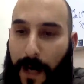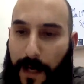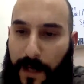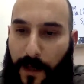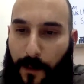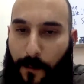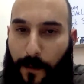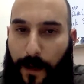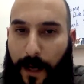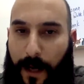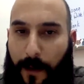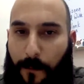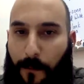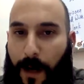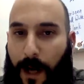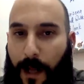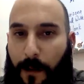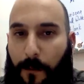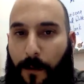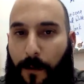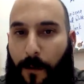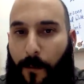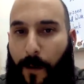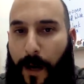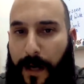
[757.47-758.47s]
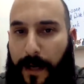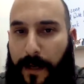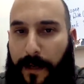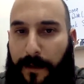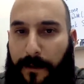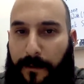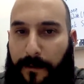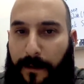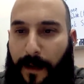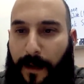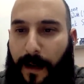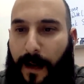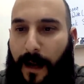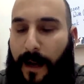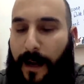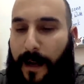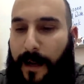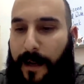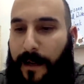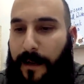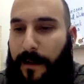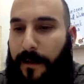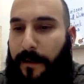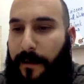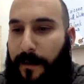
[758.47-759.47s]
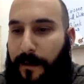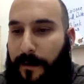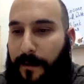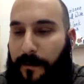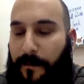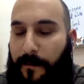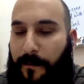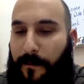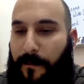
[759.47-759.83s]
By the way, while we're waiting, I